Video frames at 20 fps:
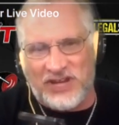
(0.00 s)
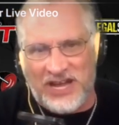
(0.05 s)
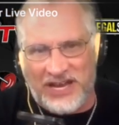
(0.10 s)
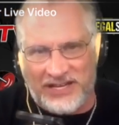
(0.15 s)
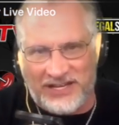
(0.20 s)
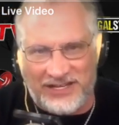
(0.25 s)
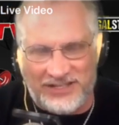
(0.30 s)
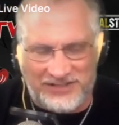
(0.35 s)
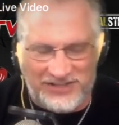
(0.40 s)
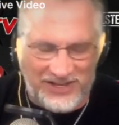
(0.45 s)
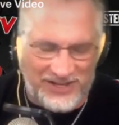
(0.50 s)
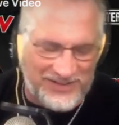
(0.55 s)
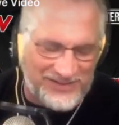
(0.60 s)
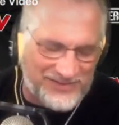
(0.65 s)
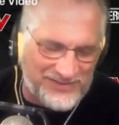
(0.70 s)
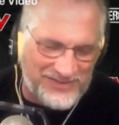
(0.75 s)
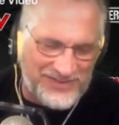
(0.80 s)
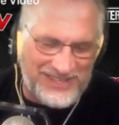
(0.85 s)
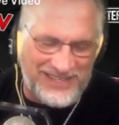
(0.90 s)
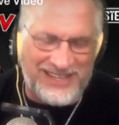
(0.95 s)
know,
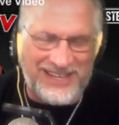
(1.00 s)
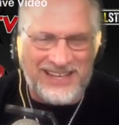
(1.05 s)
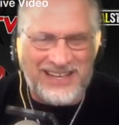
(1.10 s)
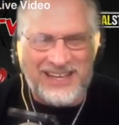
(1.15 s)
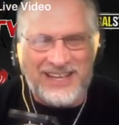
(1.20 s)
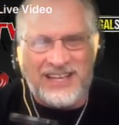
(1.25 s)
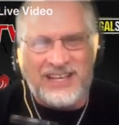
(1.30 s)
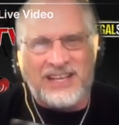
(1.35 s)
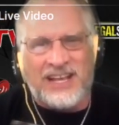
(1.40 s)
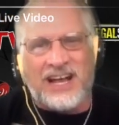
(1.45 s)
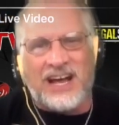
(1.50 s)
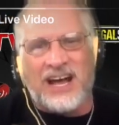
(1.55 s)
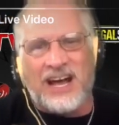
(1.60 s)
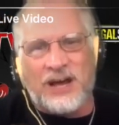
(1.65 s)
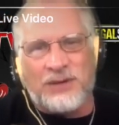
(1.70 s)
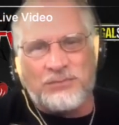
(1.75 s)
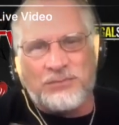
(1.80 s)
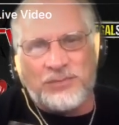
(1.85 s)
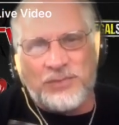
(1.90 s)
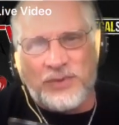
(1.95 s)
vagina. Yeah.
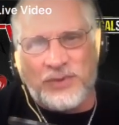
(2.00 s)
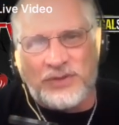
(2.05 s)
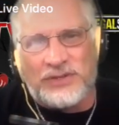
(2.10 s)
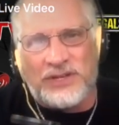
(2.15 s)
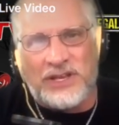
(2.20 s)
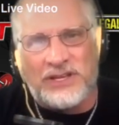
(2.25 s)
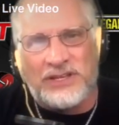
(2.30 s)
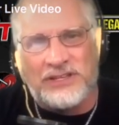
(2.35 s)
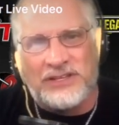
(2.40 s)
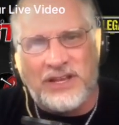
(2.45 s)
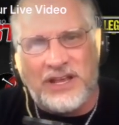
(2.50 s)
Um,